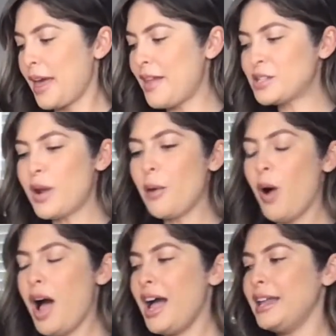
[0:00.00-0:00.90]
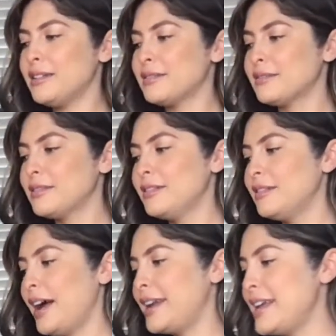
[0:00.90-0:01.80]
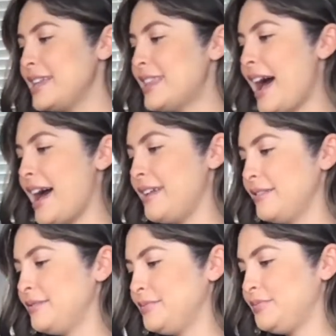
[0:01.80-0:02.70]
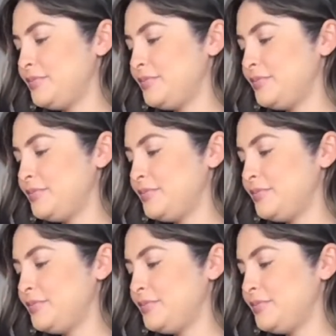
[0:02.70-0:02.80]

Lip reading: And that's what I want. I need that.